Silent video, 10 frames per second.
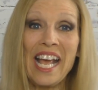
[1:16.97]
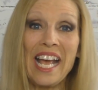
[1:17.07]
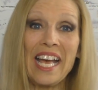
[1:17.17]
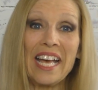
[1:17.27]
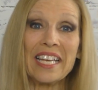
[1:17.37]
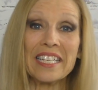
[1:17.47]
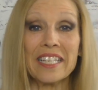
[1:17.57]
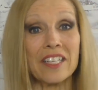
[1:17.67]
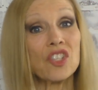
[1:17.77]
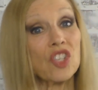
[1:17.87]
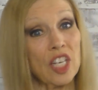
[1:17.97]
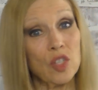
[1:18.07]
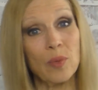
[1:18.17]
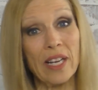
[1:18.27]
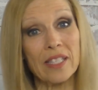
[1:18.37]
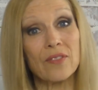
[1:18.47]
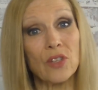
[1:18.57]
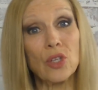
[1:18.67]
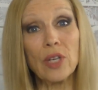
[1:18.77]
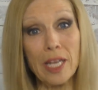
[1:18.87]
And in exchange, we ask
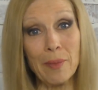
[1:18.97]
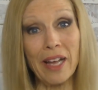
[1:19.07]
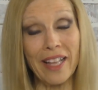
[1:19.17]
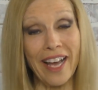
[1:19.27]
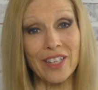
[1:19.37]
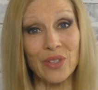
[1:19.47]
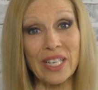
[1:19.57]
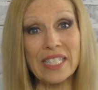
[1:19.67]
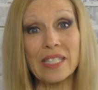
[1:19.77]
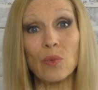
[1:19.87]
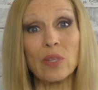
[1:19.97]
for your email address.